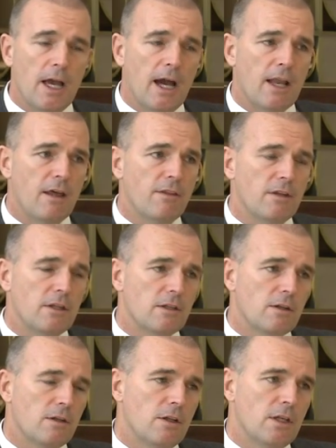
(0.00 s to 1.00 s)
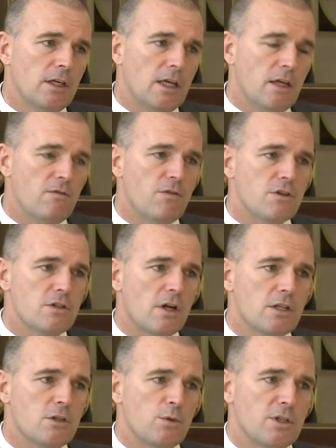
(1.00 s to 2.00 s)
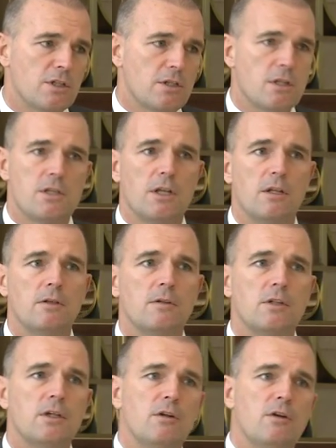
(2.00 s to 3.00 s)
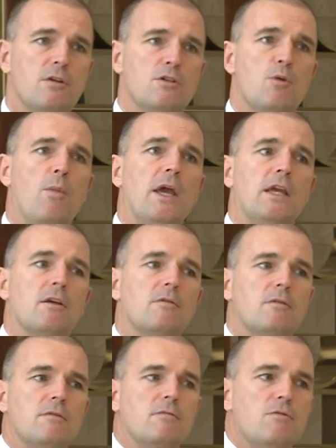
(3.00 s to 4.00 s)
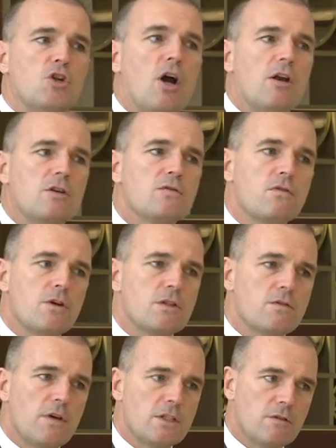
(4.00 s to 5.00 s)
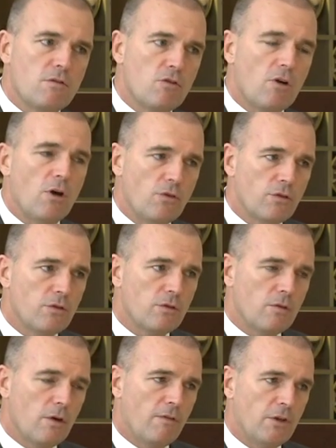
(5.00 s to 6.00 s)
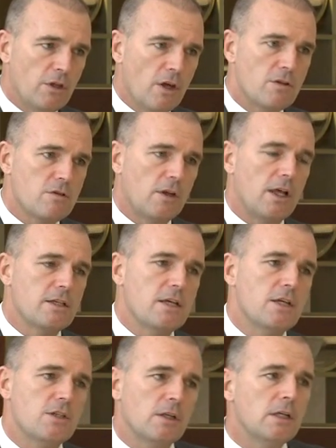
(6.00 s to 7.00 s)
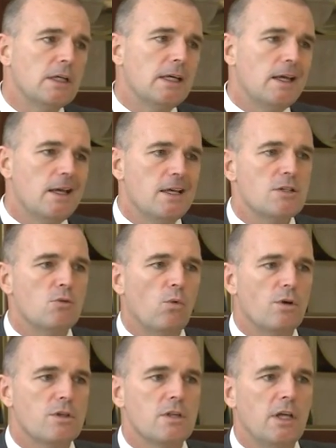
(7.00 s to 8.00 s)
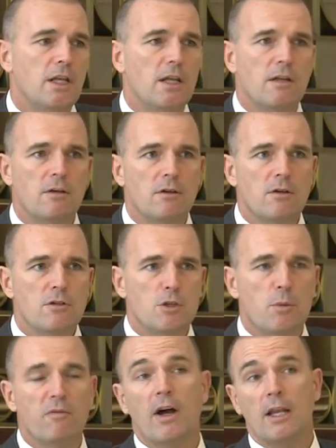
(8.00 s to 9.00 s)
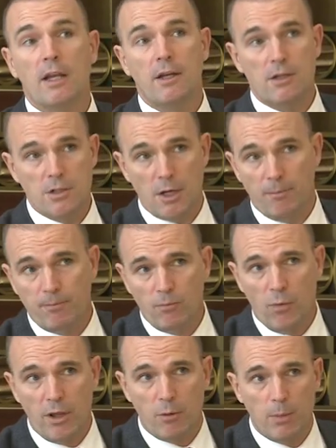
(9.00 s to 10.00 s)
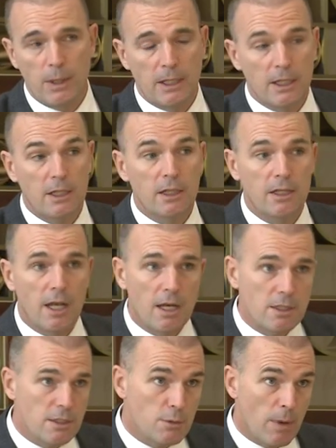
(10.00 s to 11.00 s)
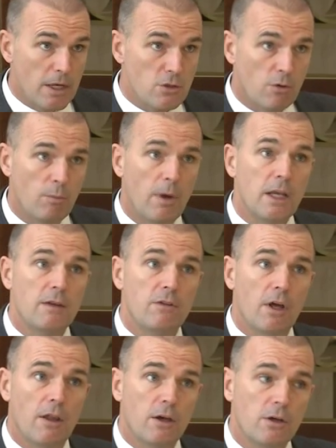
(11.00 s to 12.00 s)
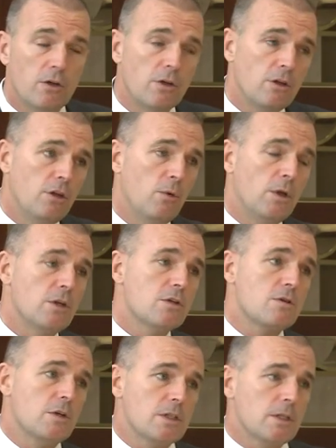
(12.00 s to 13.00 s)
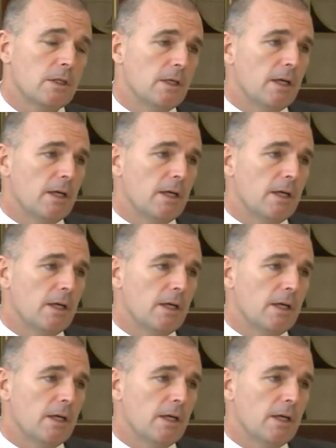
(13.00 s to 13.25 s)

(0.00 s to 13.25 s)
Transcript: And I think that the infrastructure which existed to make China's first phase of growth of industrialization isn't what's needed to provide leadership, whether it be in the clean energy space or many of the other new industries.